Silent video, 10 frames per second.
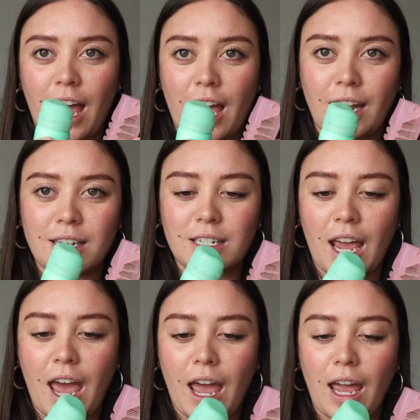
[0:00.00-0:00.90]
and
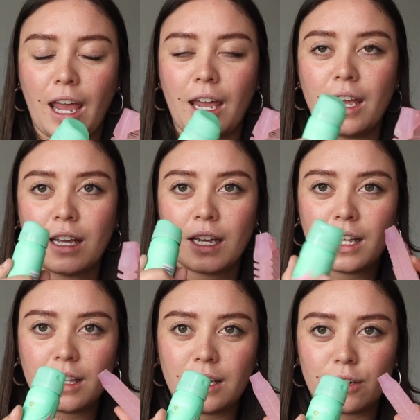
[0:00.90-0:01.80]
a
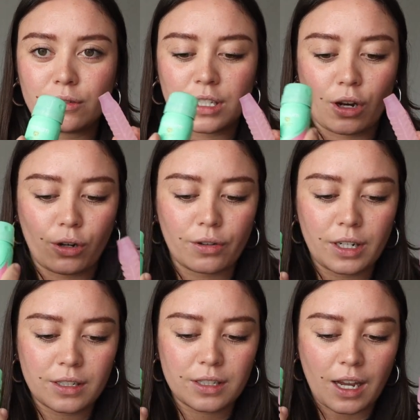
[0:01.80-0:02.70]
little
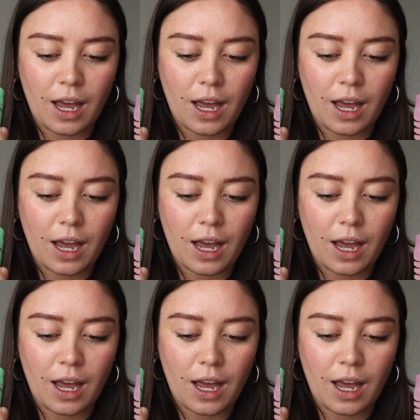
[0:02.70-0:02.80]
deodorant.